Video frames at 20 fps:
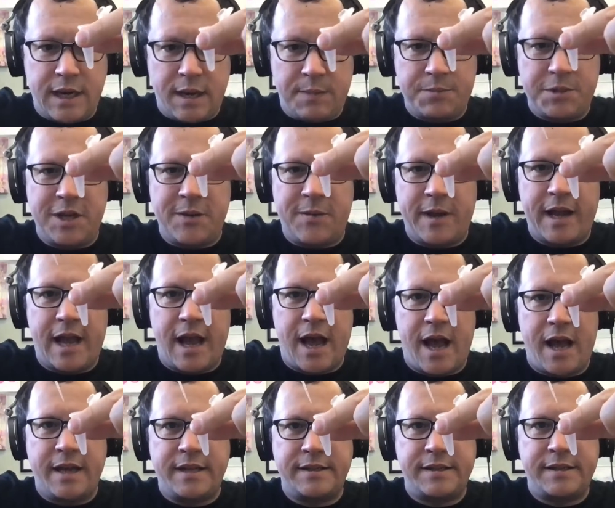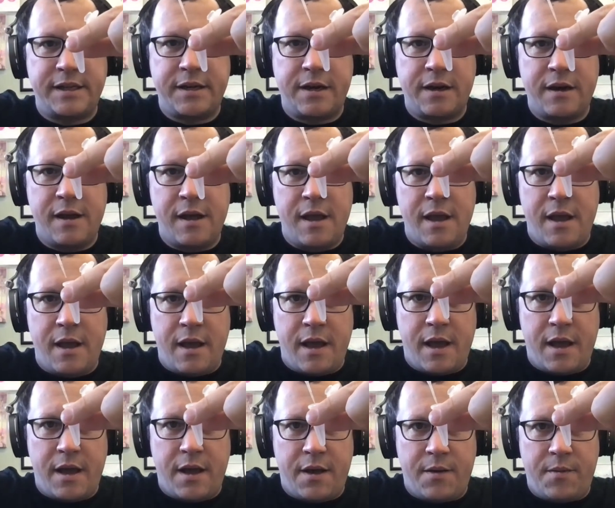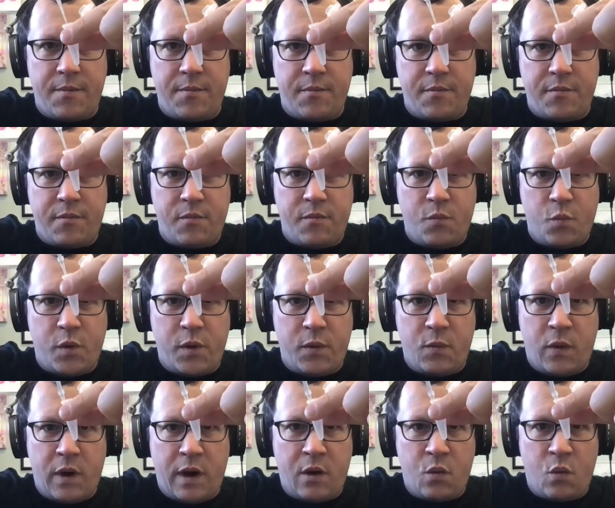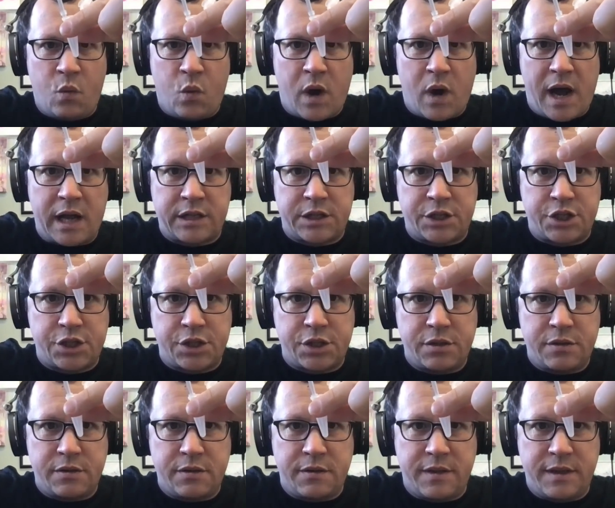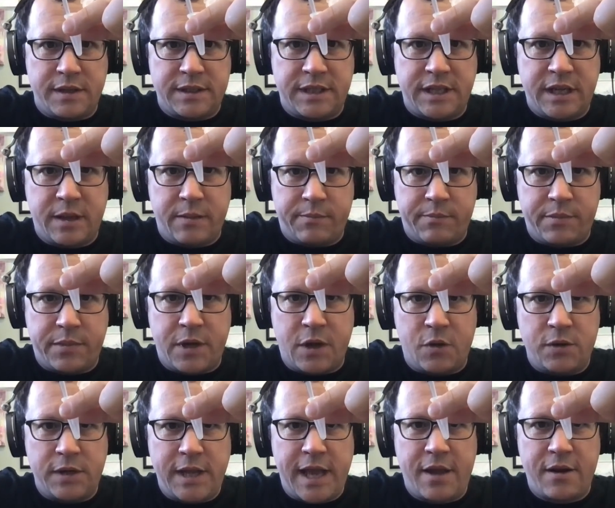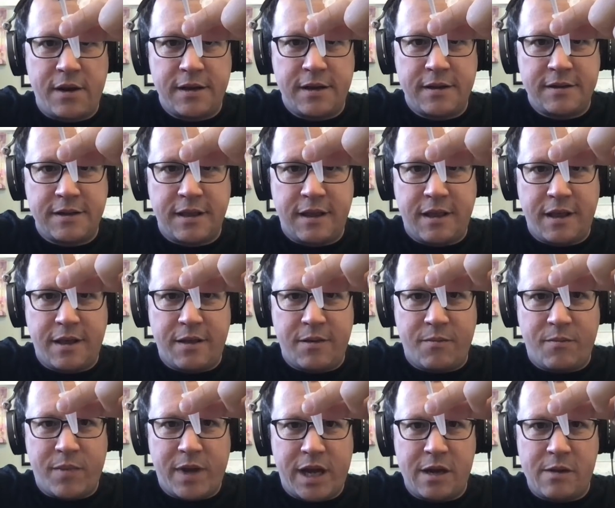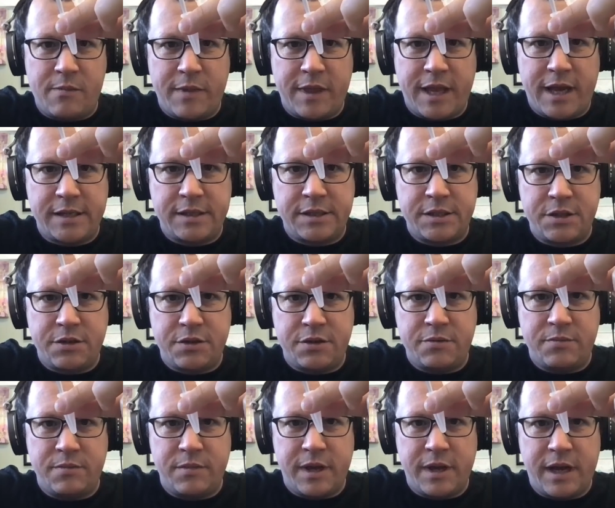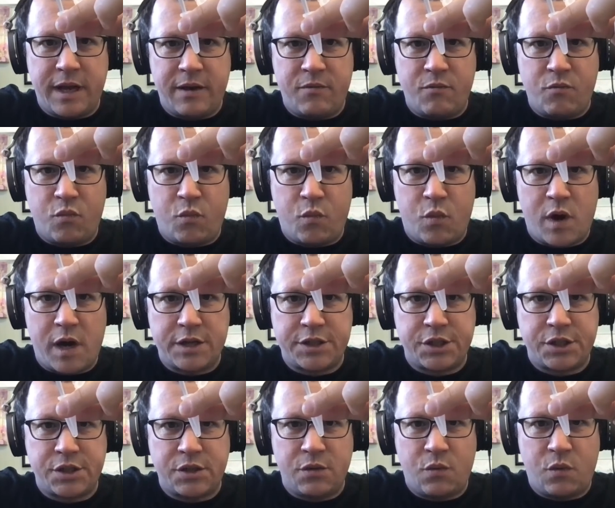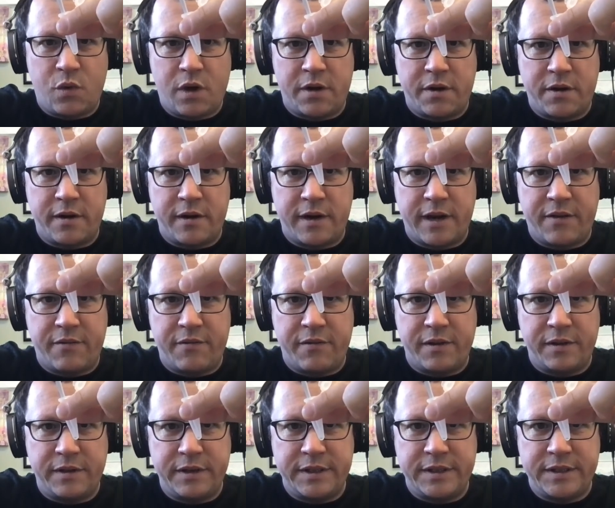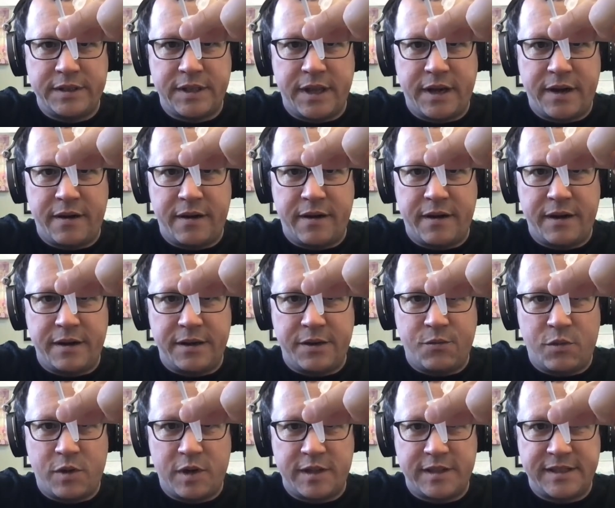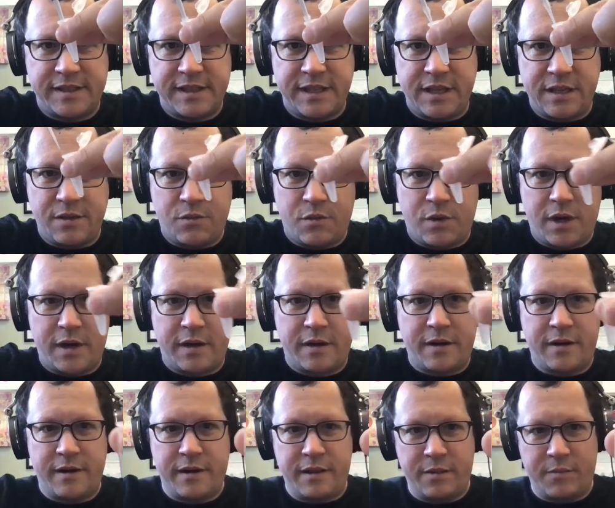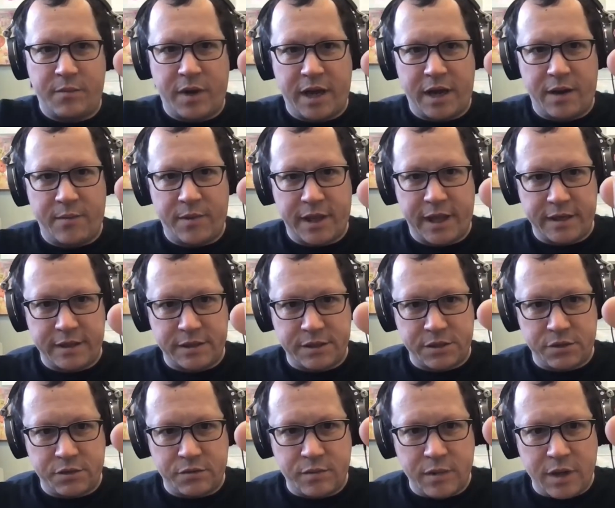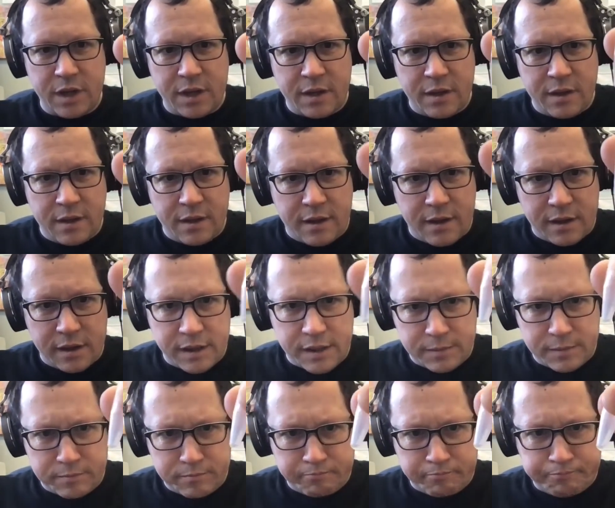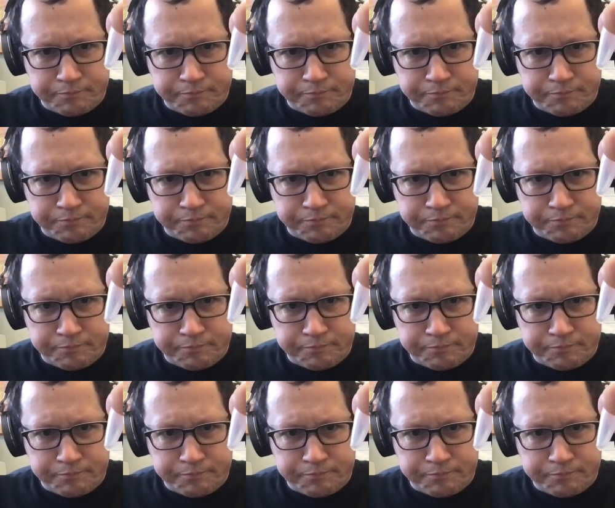up to my eyes here. We want to watch the tip go down into the bottom of that tube and watch the water get released there. And you want to see the water in the bottom of that tube. Um,